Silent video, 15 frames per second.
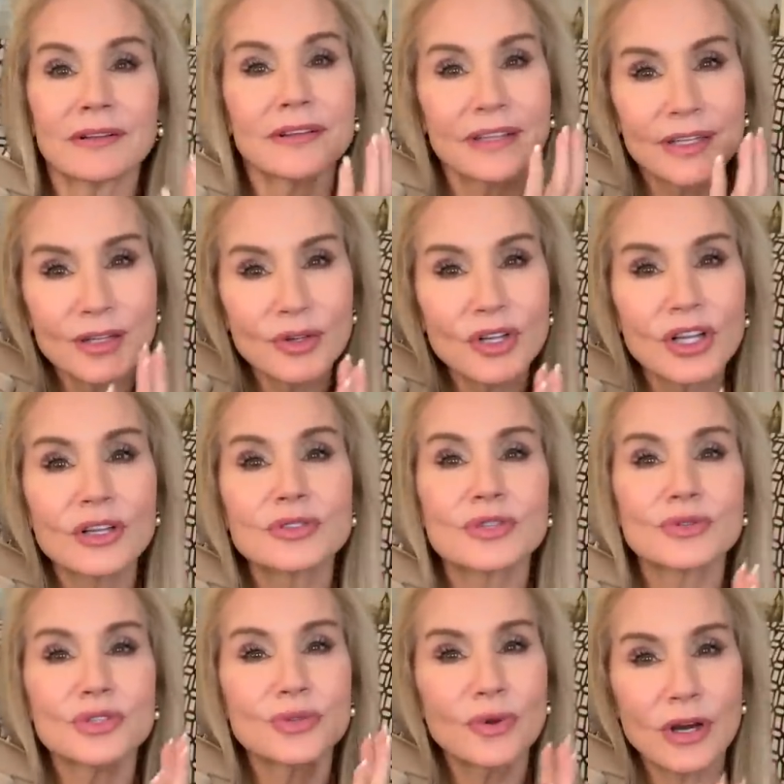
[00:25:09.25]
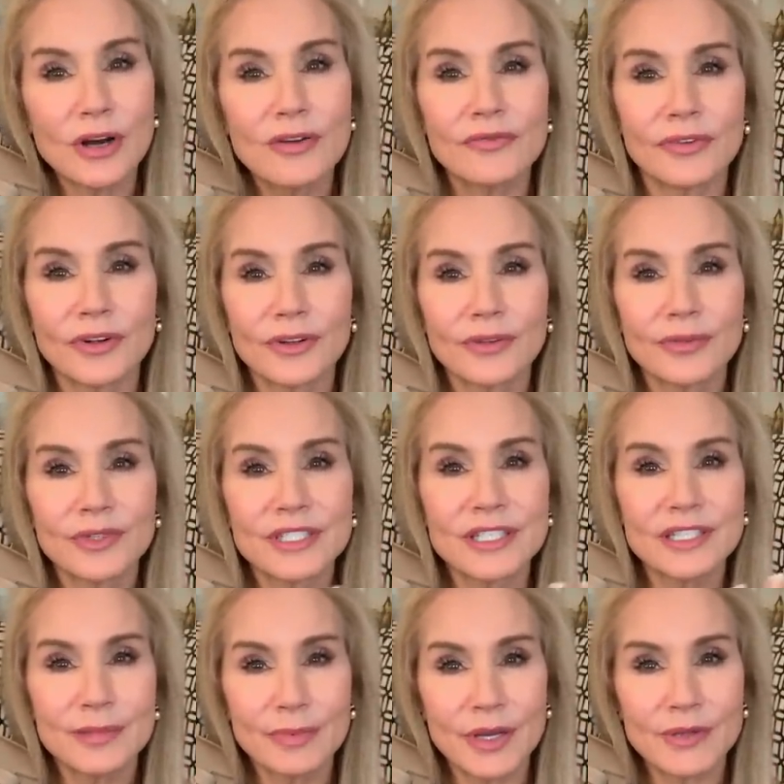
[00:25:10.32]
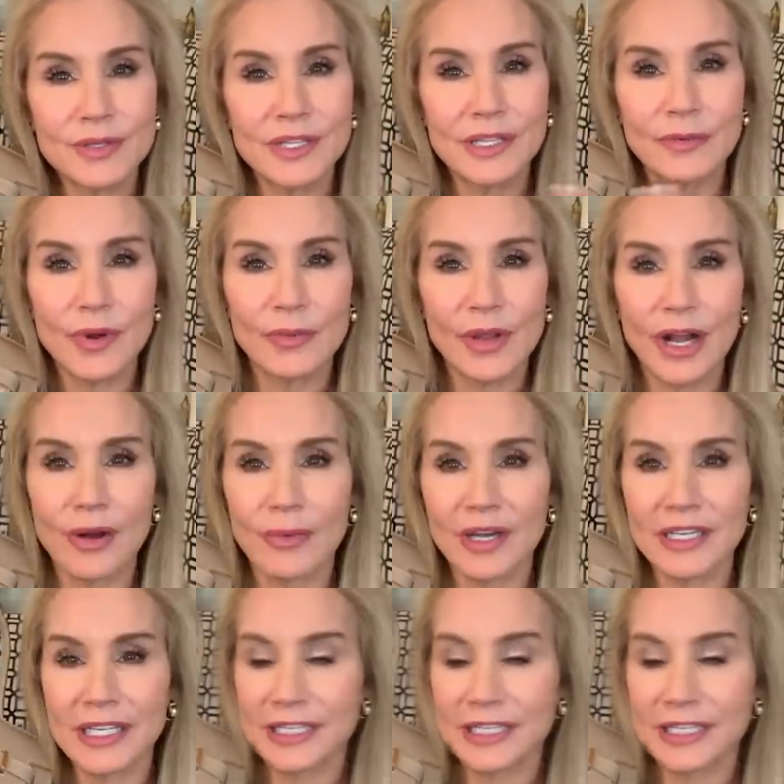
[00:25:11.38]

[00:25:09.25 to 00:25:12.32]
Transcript: a little closer to oval, which is supposedly what we all want to